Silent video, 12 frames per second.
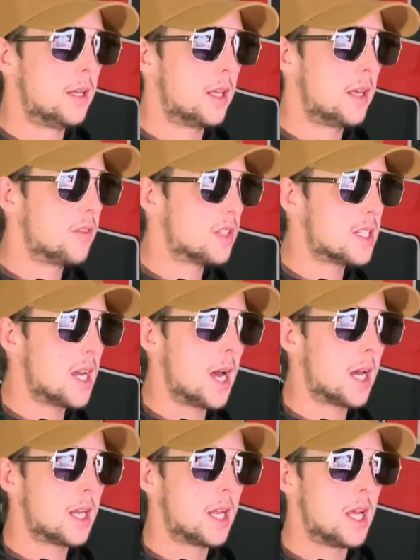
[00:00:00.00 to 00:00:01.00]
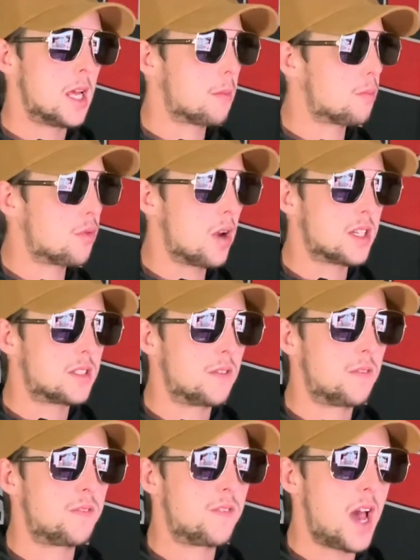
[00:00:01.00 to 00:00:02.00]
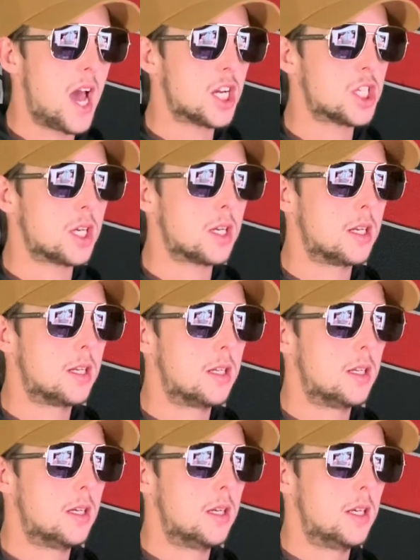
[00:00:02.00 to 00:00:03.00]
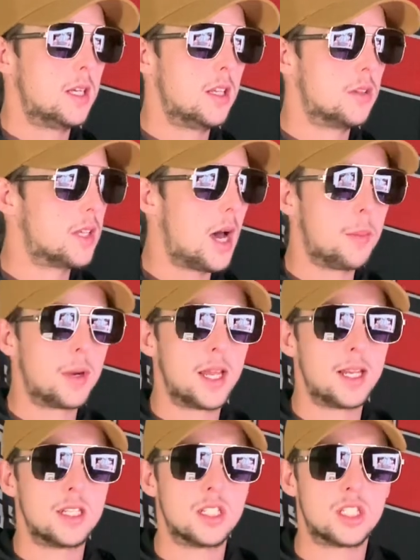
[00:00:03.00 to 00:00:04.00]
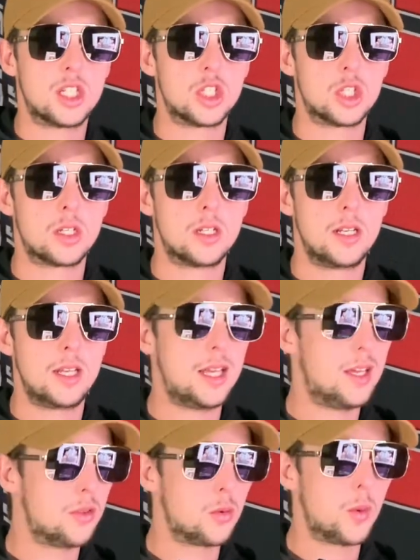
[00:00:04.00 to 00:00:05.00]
If it's not impressive fashion, he'll dominate a decision. Either